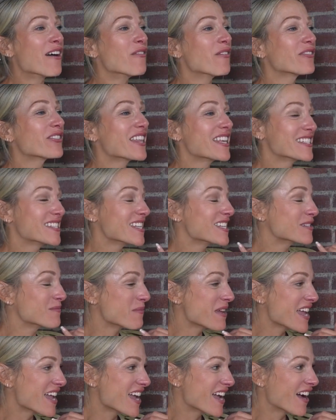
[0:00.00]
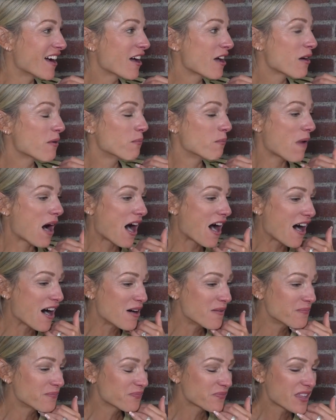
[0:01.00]
This is me,
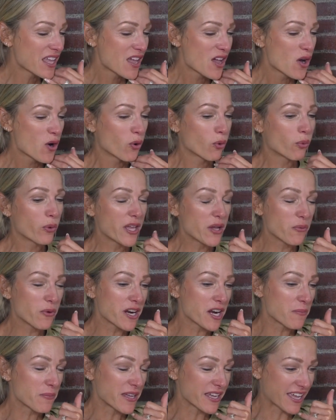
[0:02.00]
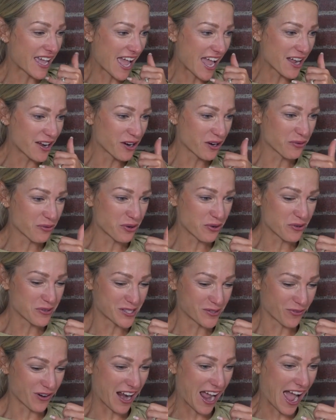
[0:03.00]
Mom. We want to be
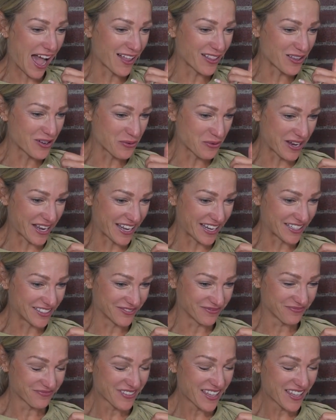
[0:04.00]
kangaroos for Halloween.